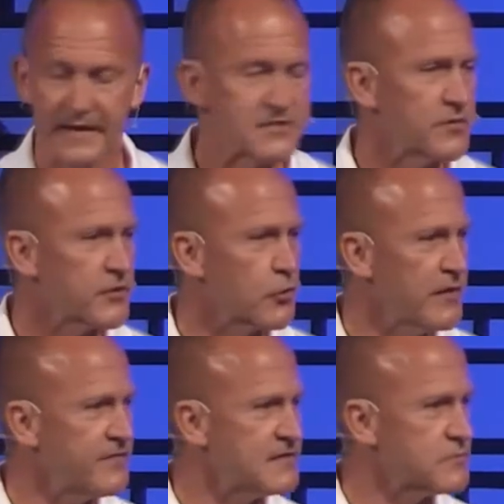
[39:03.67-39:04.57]
that's what the
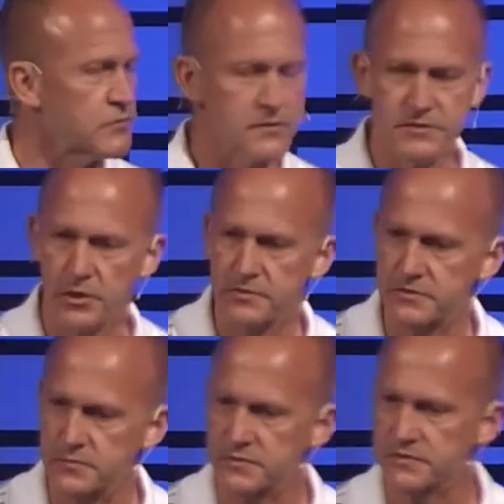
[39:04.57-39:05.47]
Corinthians were,
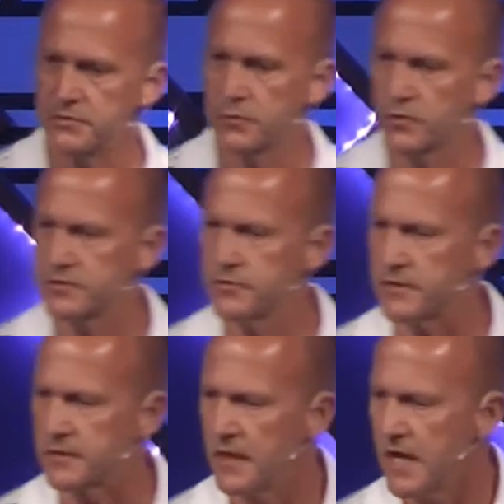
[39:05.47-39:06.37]
churches were, do, were doing.
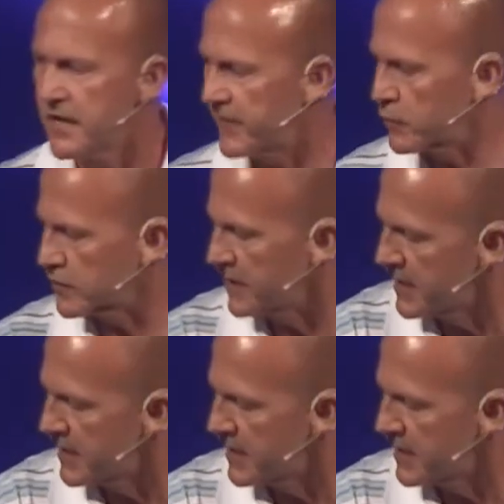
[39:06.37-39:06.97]
They were